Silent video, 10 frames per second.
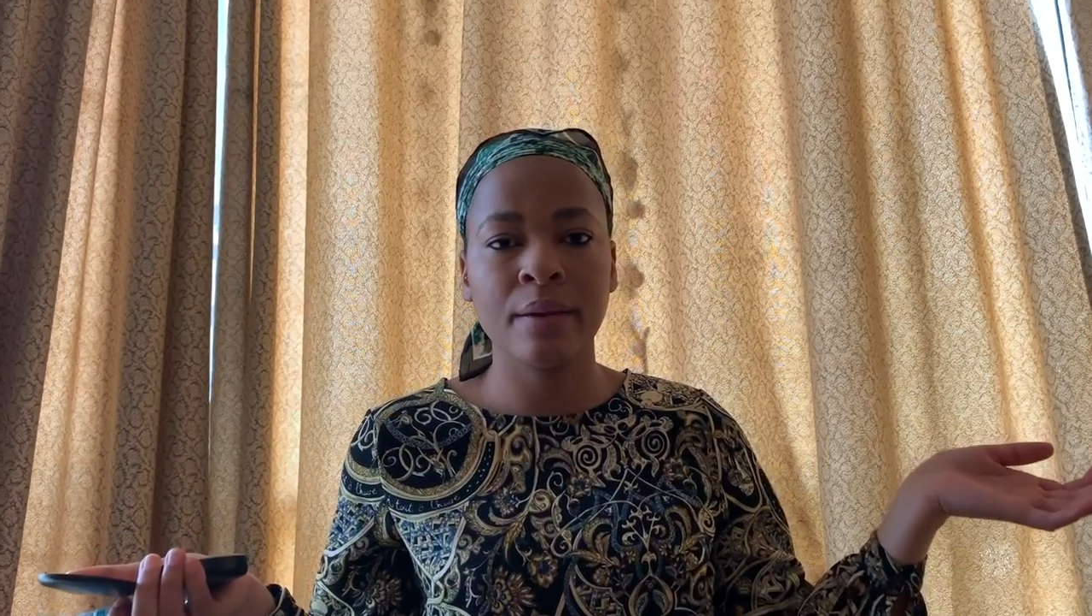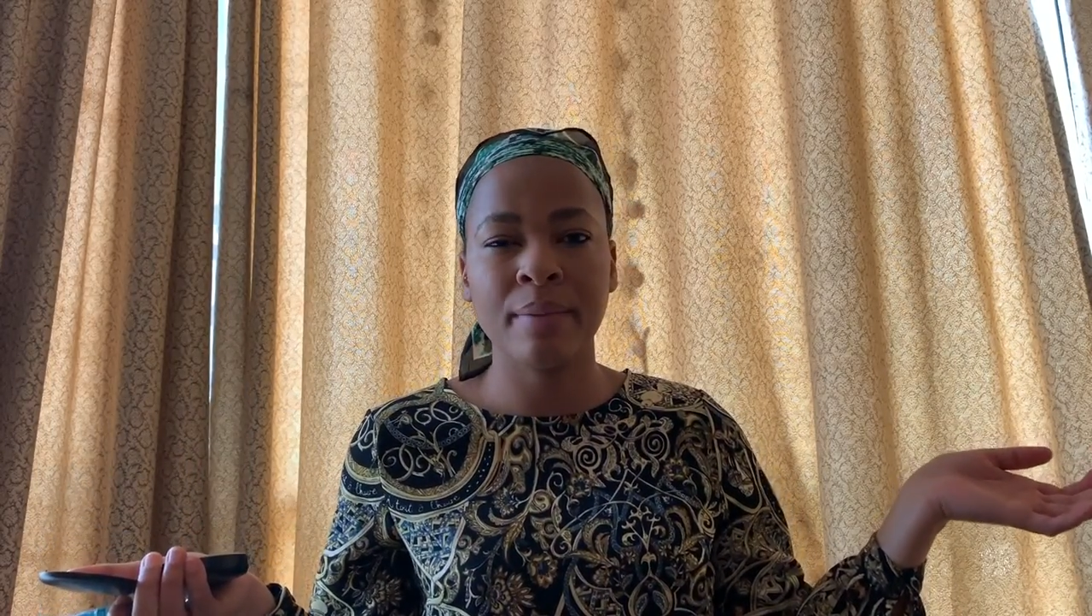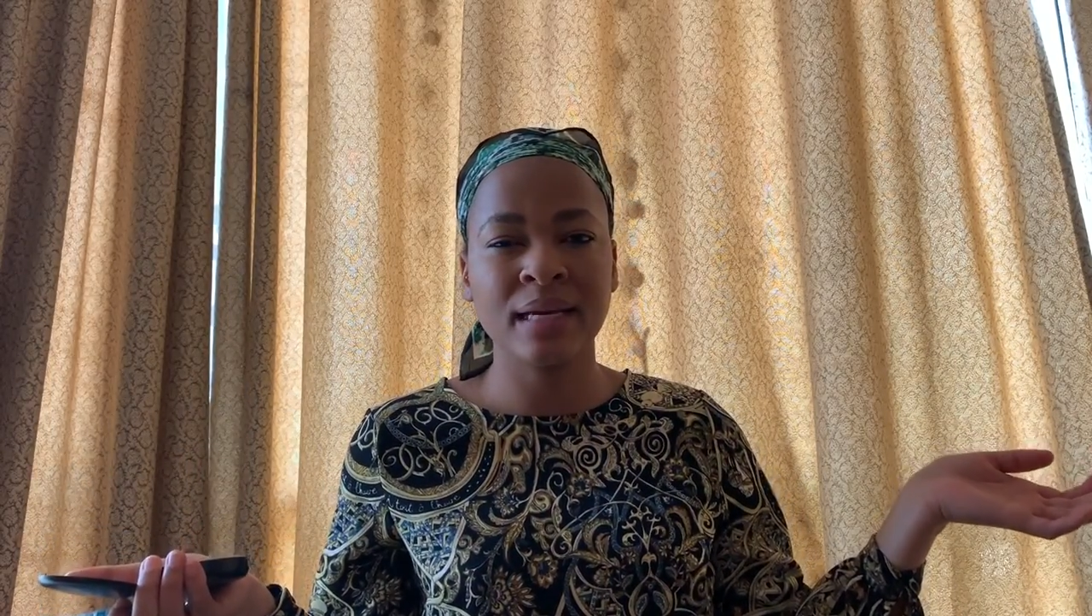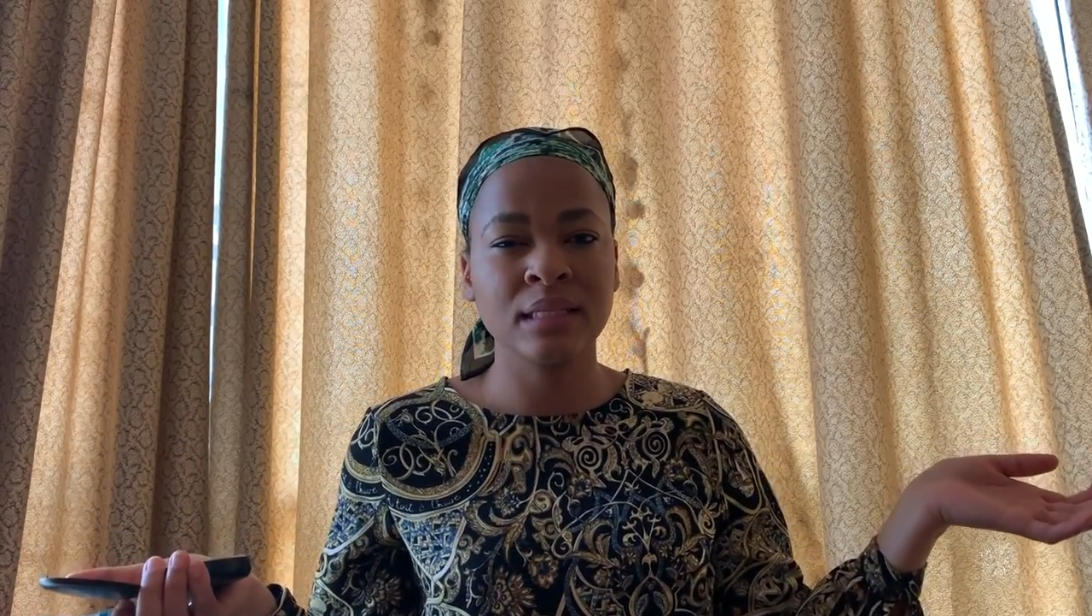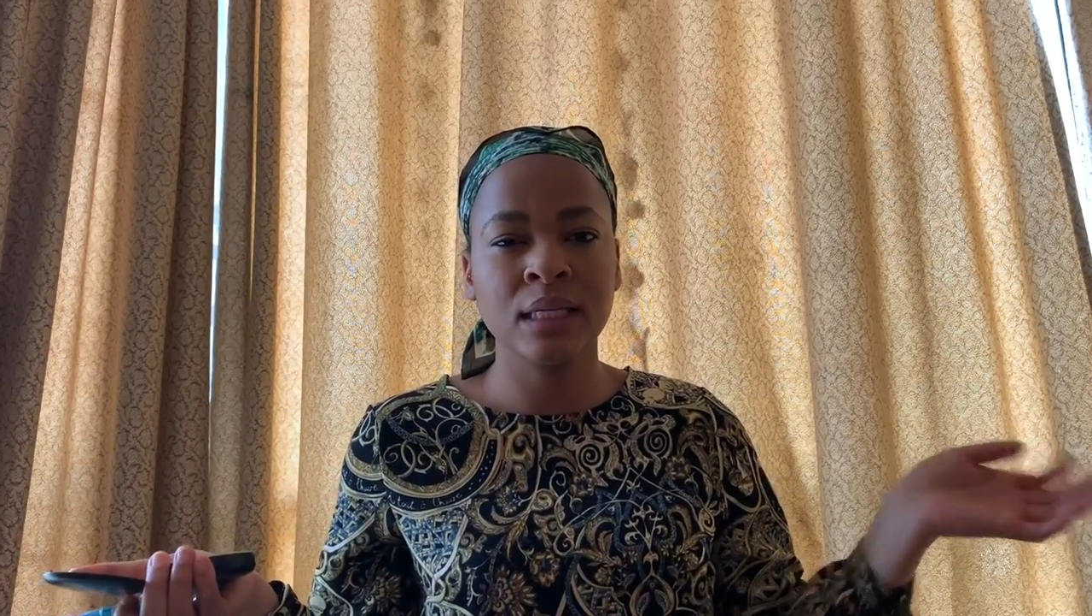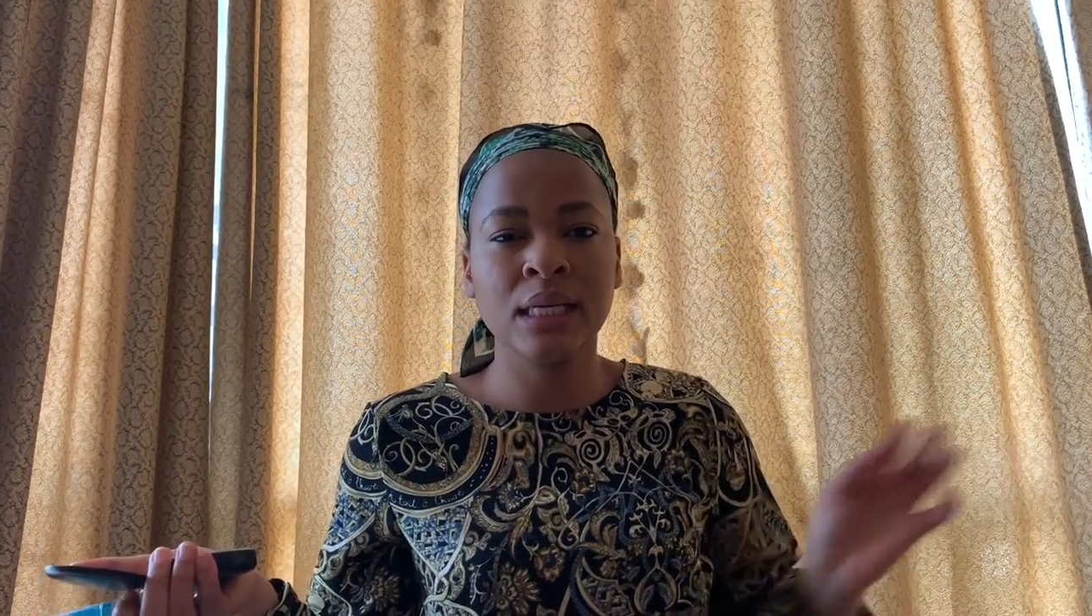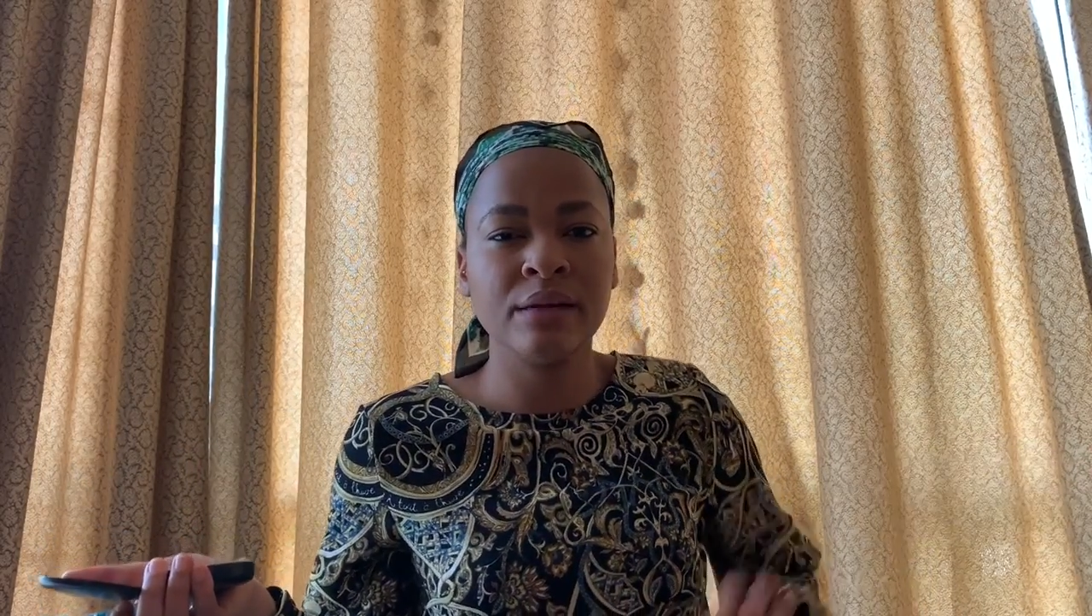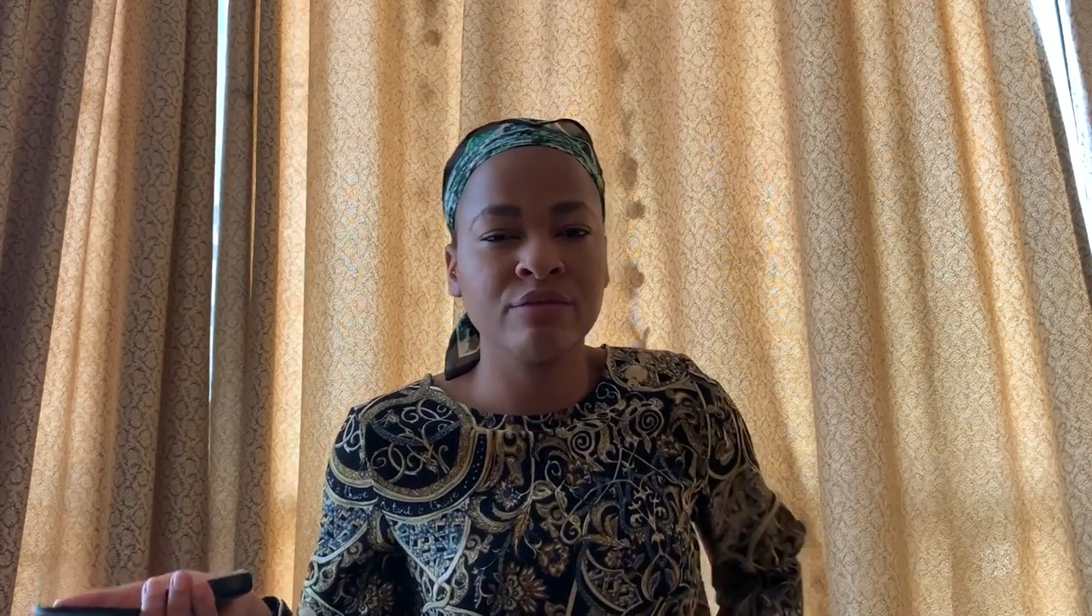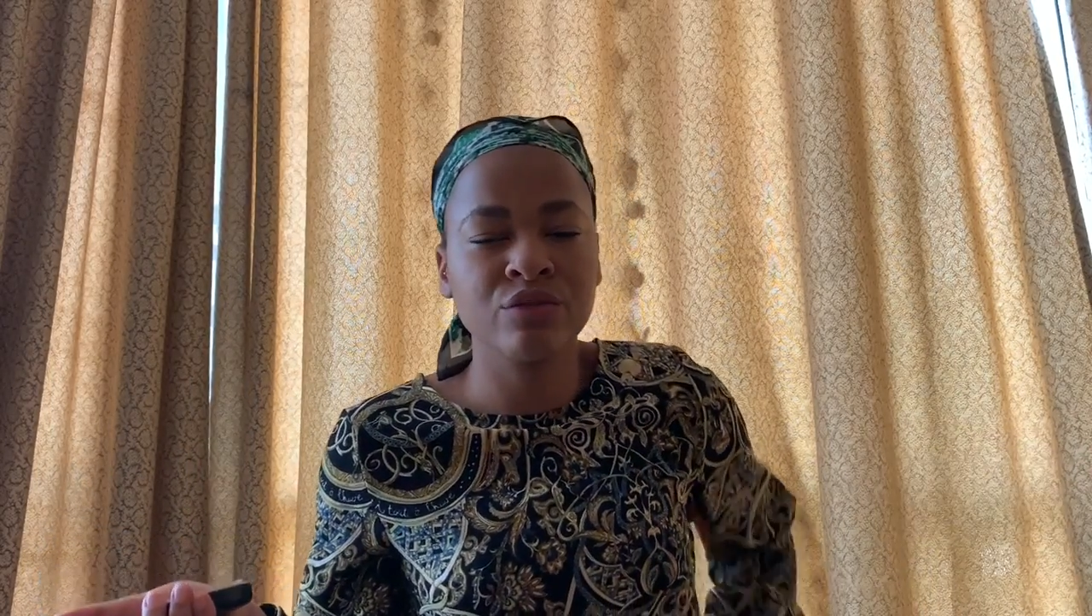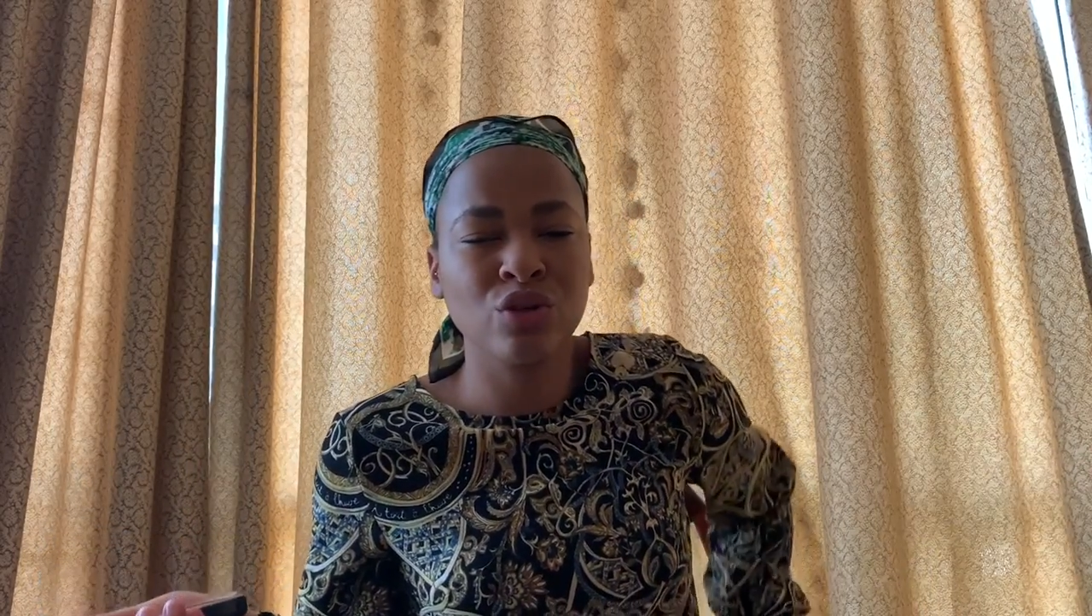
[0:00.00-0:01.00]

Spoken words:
their bags and leave.